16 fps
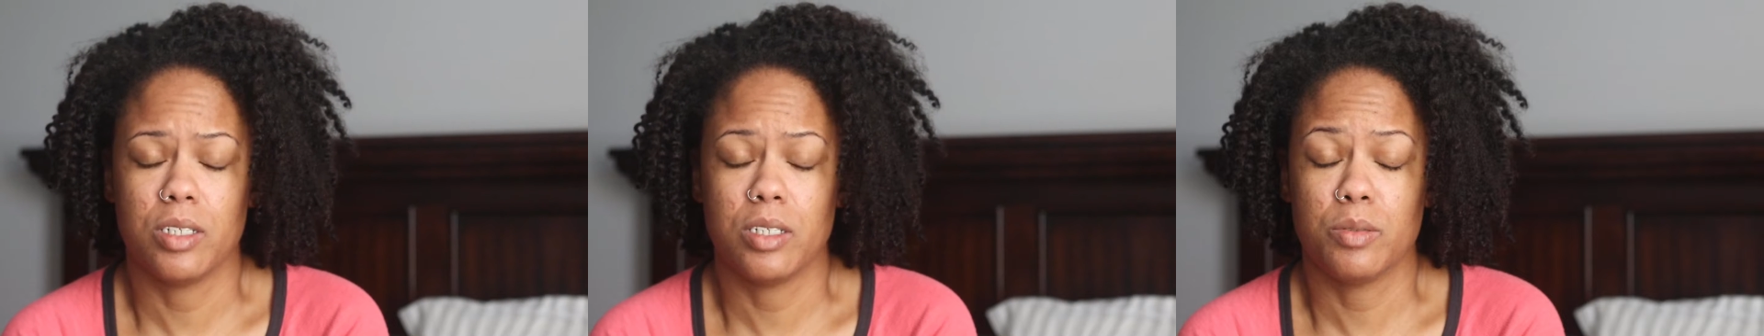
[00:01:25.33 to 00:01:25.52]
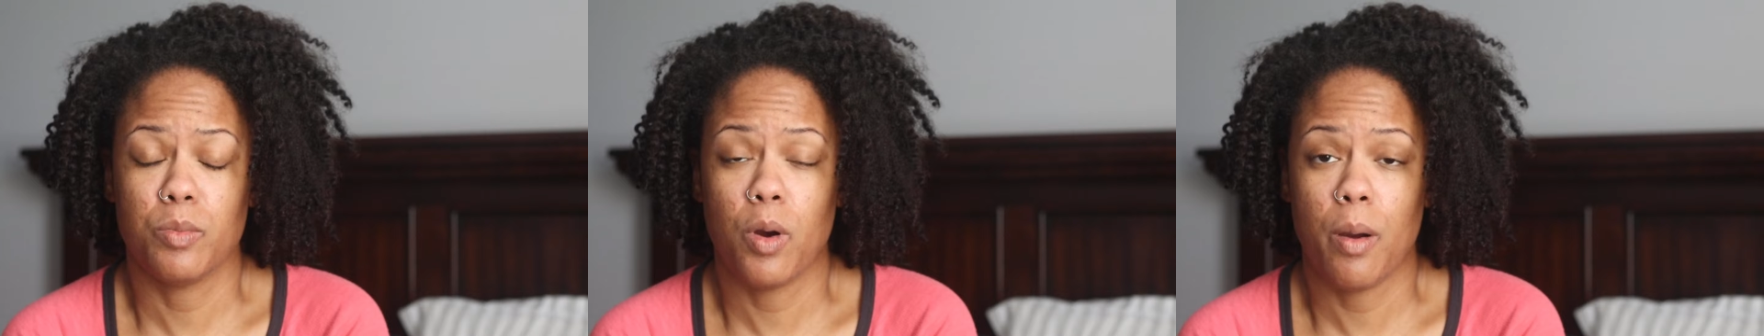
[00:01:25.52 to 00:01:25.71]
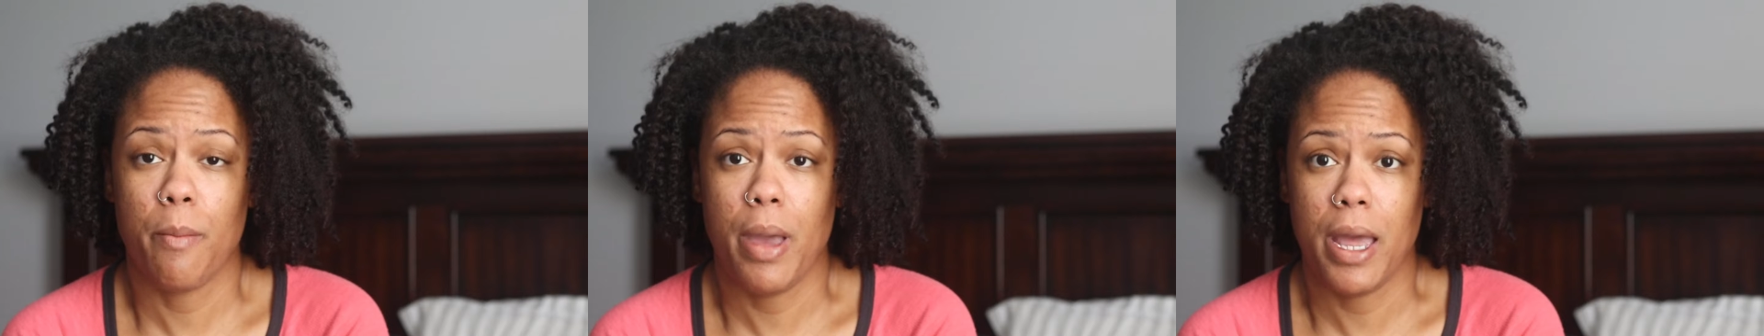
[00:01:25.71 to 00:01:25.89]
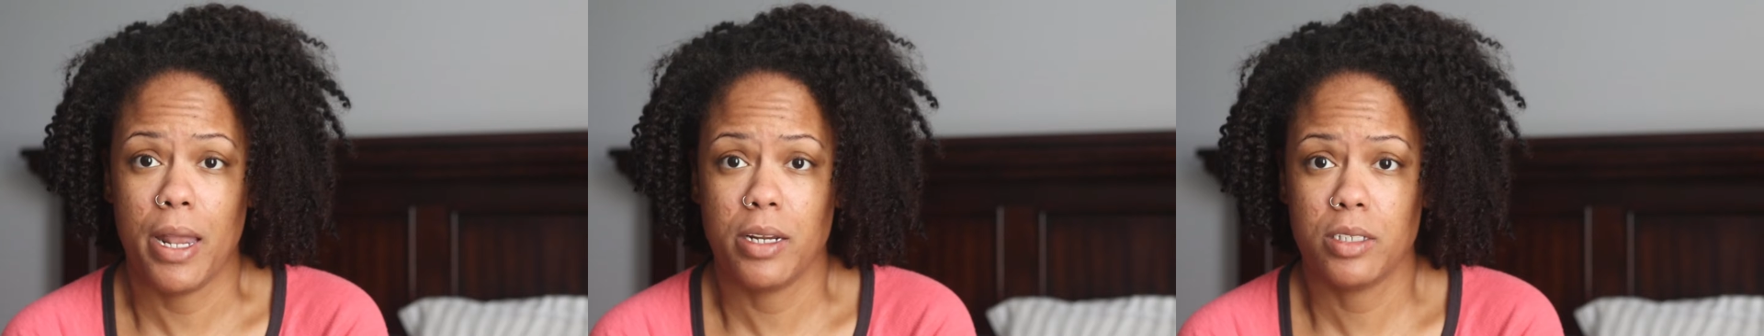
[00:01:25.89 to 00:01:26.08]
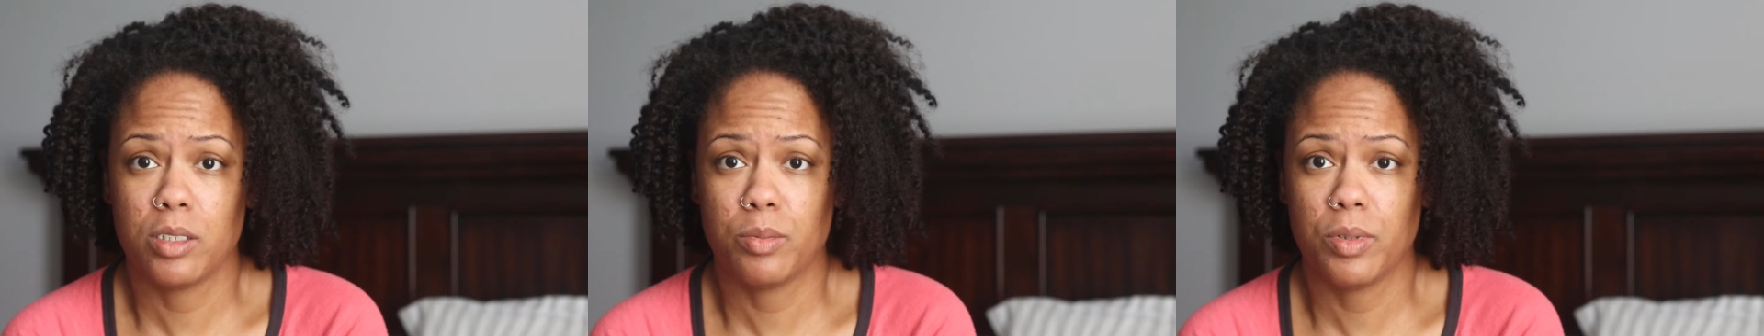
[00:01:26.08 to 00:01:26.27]
just more
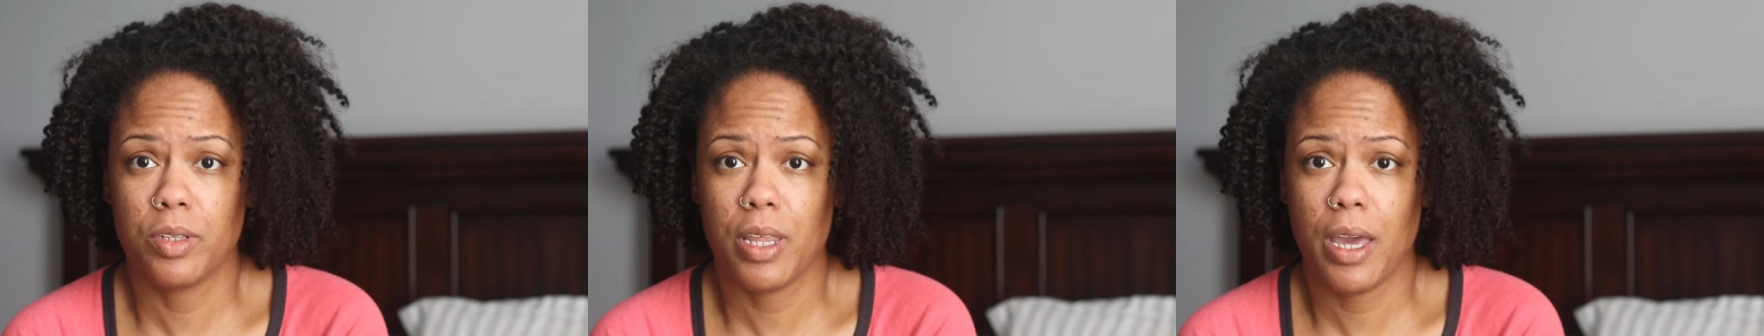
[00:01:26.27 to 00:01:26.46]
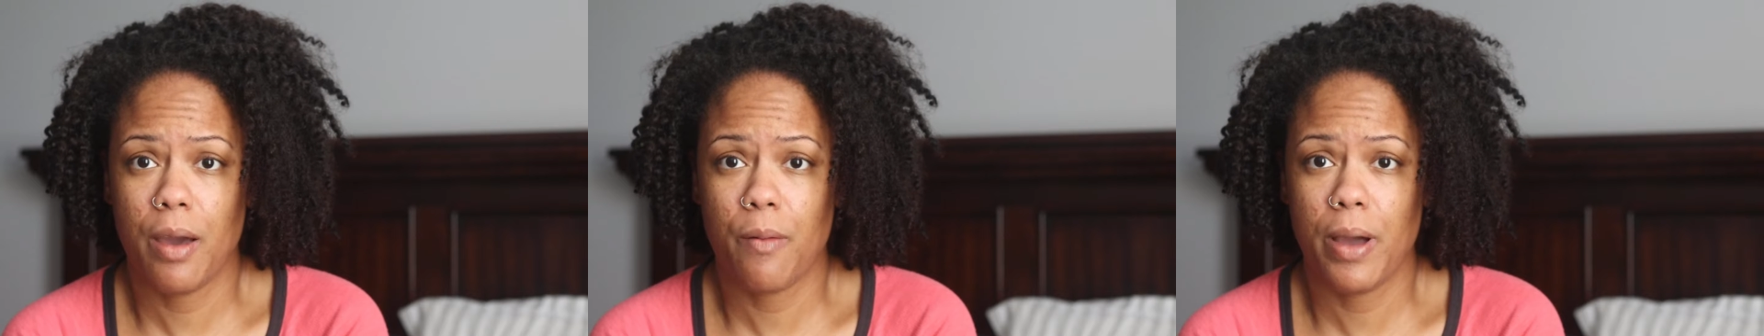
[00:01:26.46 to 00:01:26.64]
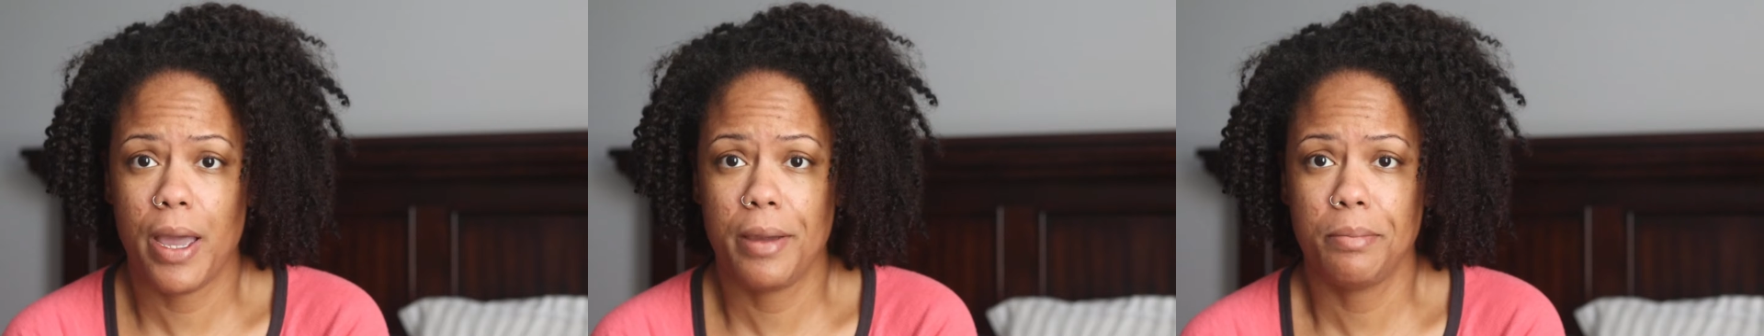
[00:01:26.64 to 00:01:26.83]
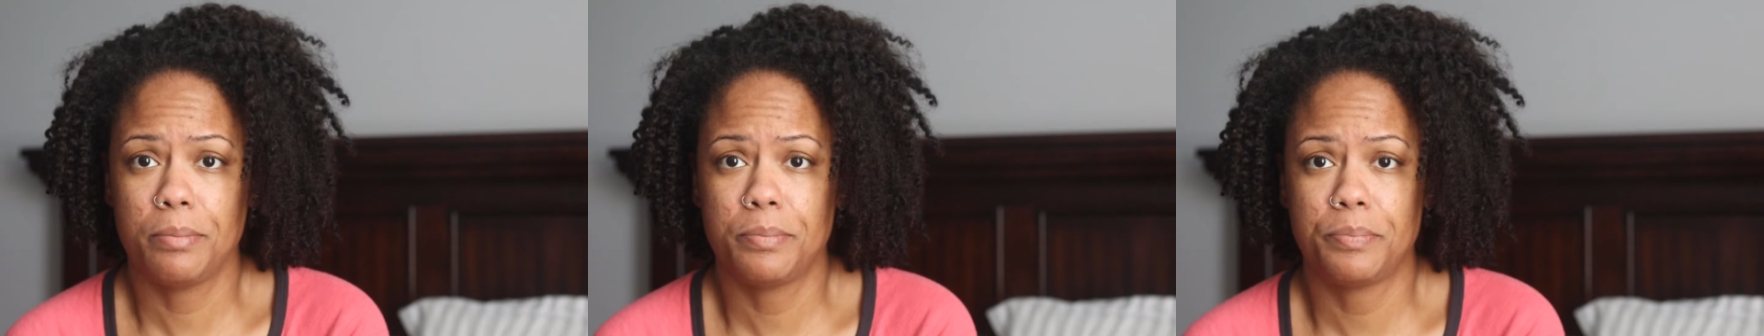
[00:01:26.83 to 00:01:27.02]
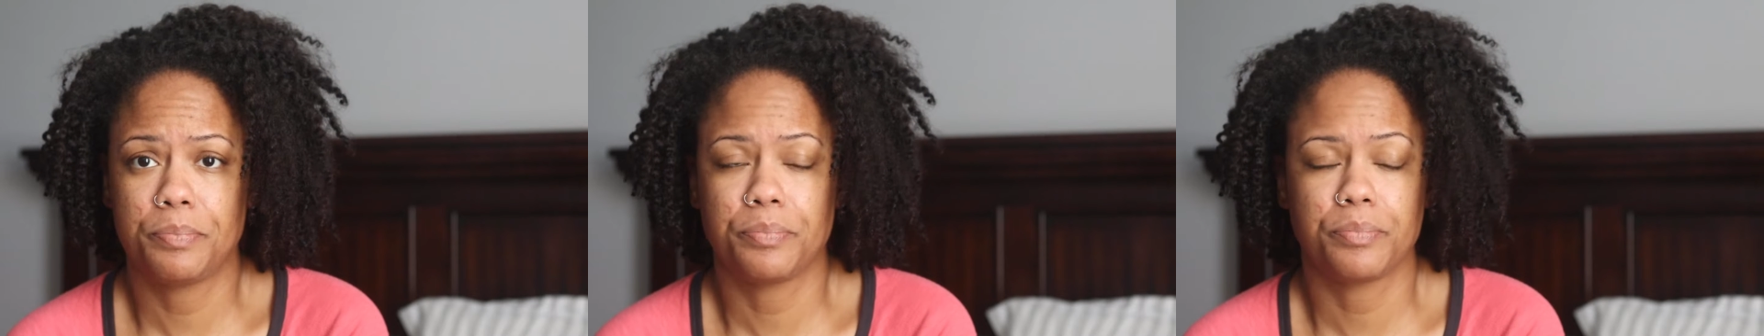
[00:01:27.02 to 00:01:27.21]
manageable that way.